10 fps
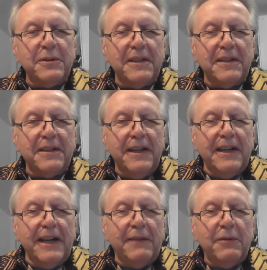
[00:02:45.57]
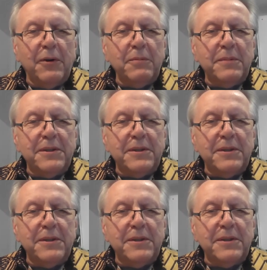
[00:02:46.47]
And I've always
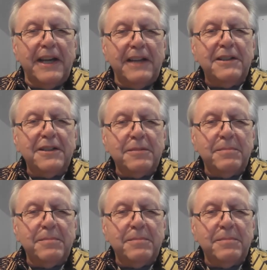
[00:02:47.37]
seen his edits